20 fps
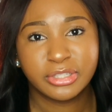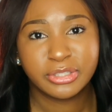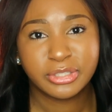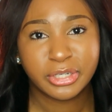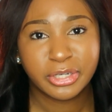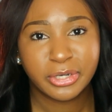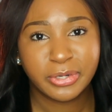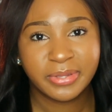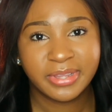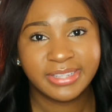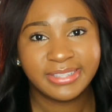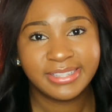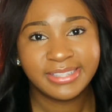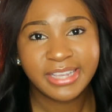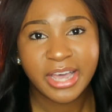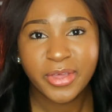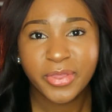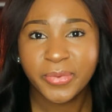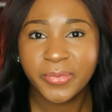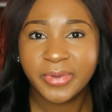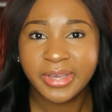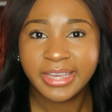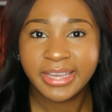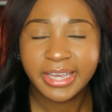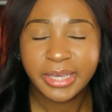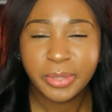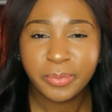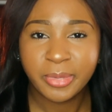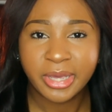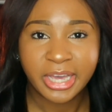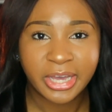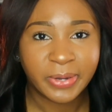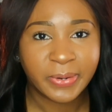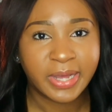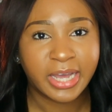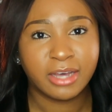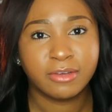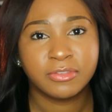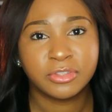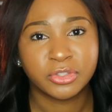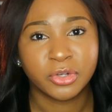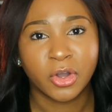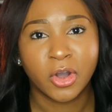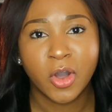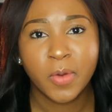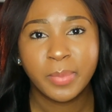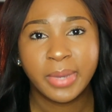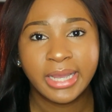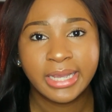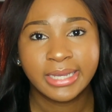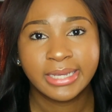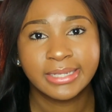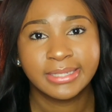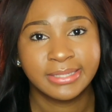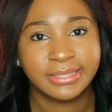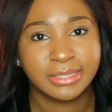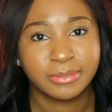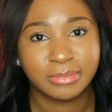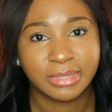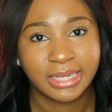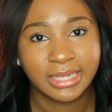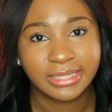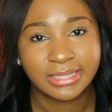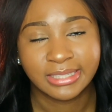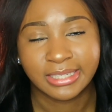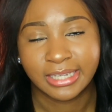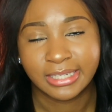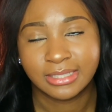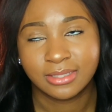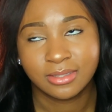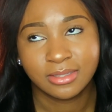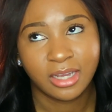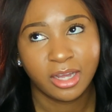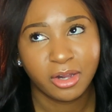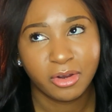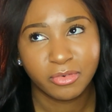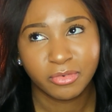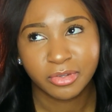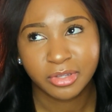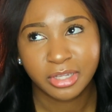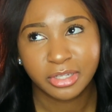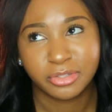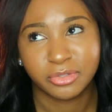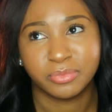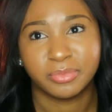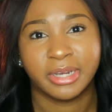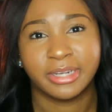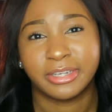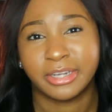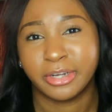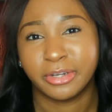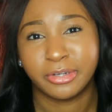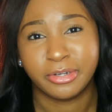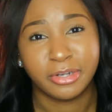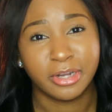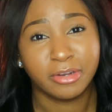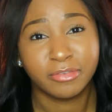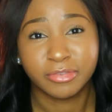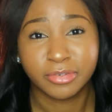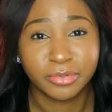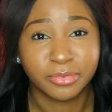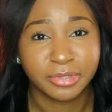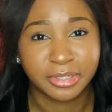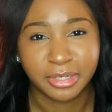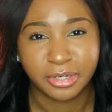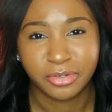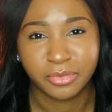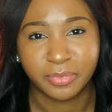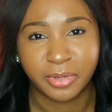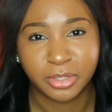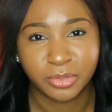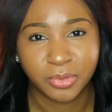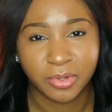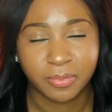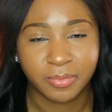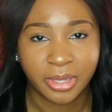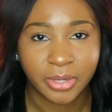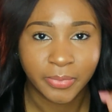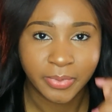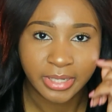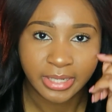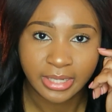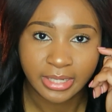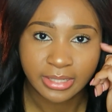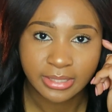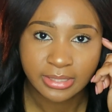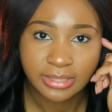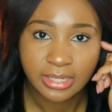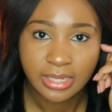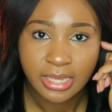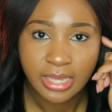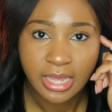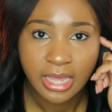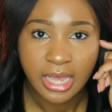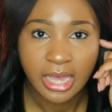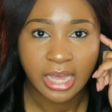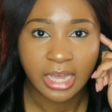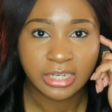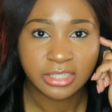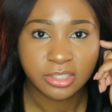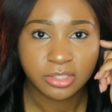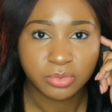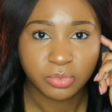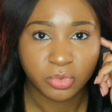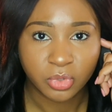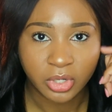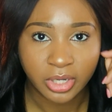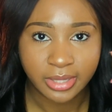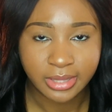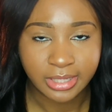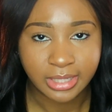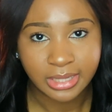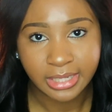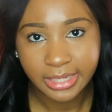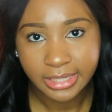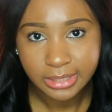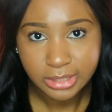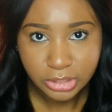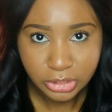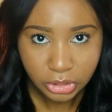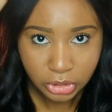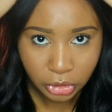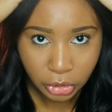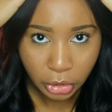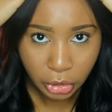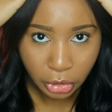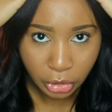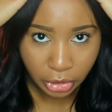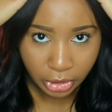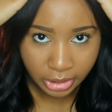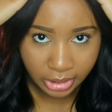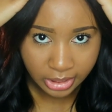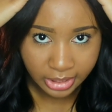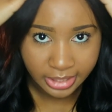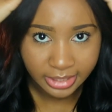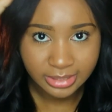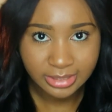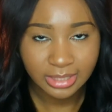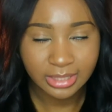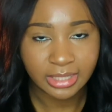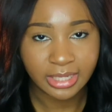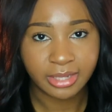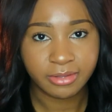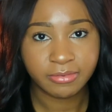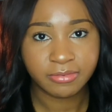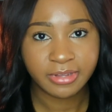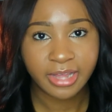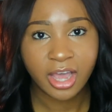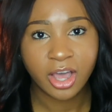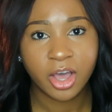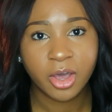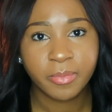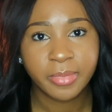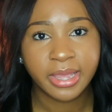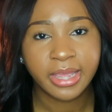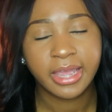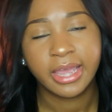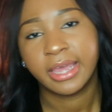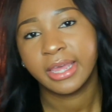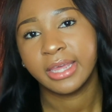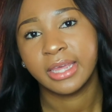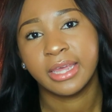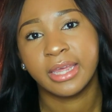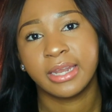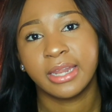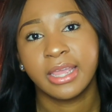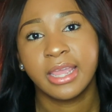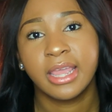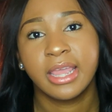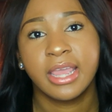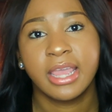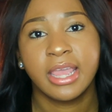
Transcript: So this is how the wig came out after all my customizing. I did not really do much. I never really do much with my wigs. I just want the lace to look good, it to lay flat on my head,